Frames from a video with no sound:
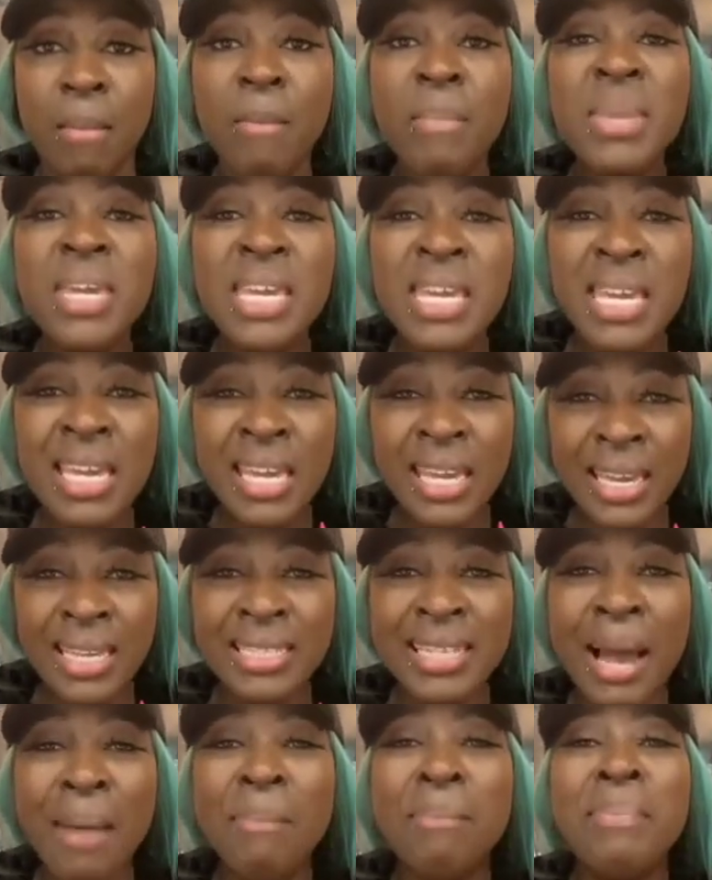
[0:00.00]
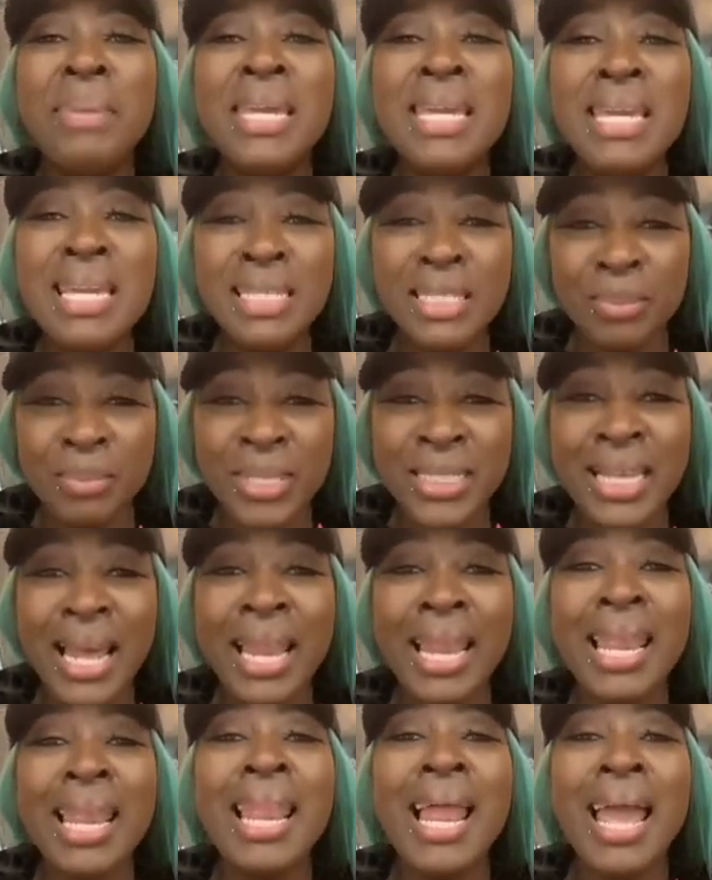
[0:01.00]
Me is a beast. Me is
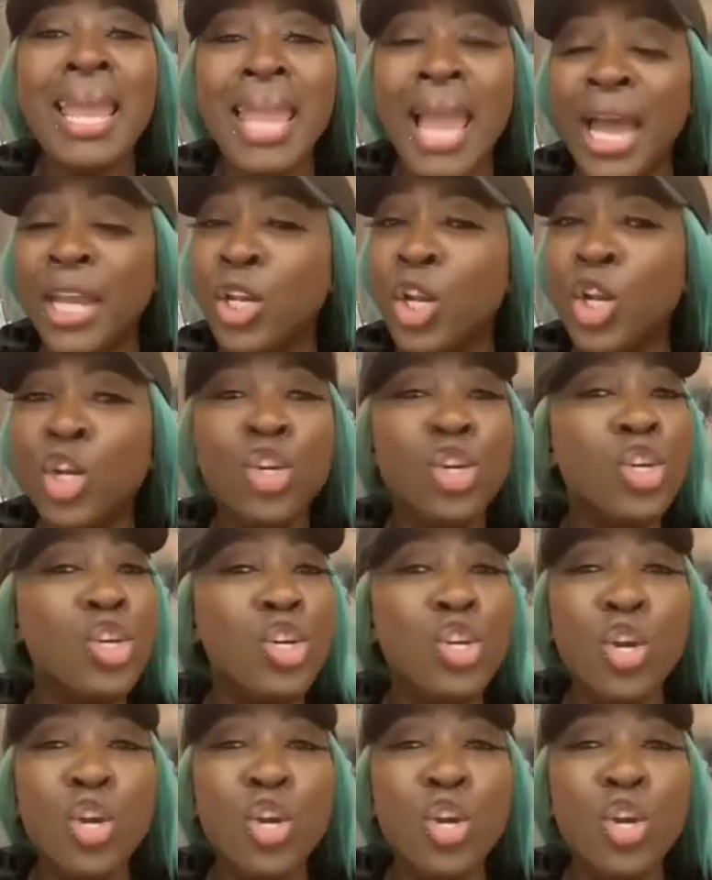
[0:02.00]
a lion.